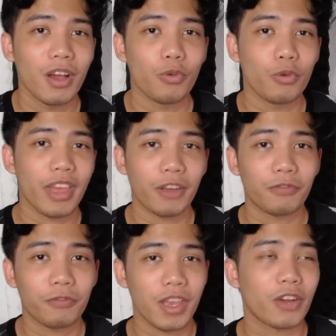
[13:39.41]
without
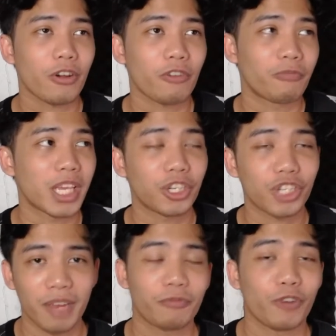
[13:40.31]
fear of being
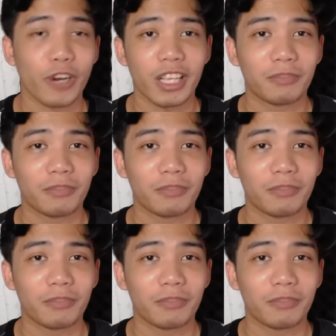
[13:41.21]
shamed for it.